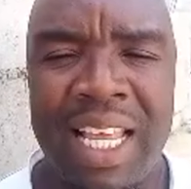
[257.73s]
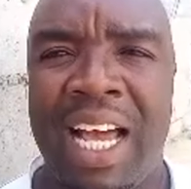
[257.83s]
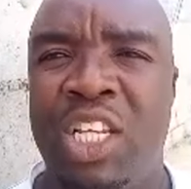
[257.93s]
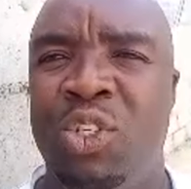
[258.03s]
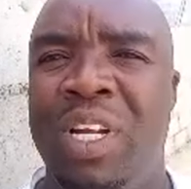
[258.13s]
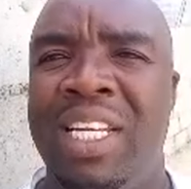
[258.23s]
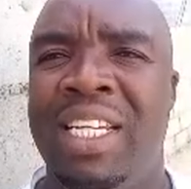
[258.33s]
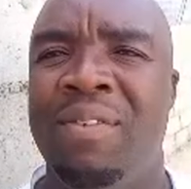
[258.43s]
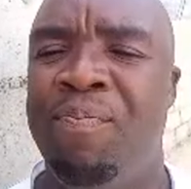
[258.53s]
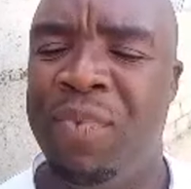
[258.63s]

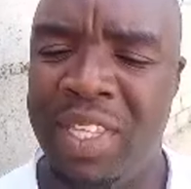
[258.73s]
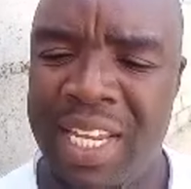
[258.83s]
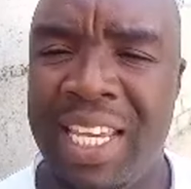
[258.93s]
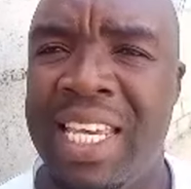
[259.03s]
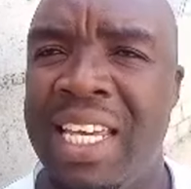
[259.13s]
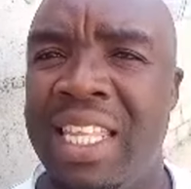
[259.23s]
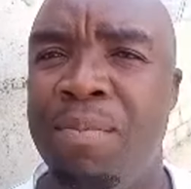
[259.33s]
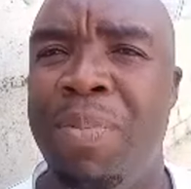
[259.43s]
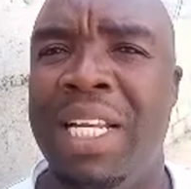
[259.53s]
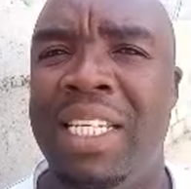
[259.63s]
actually taking the
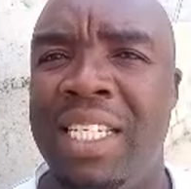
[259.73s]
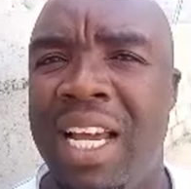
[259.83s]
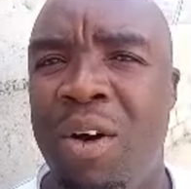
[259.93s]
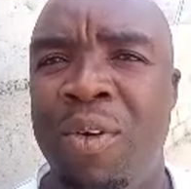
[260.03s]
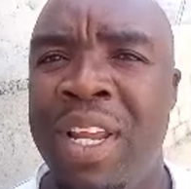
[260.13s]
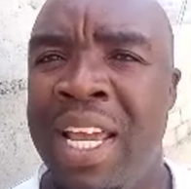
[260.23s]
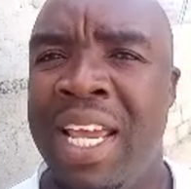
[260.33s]
party down,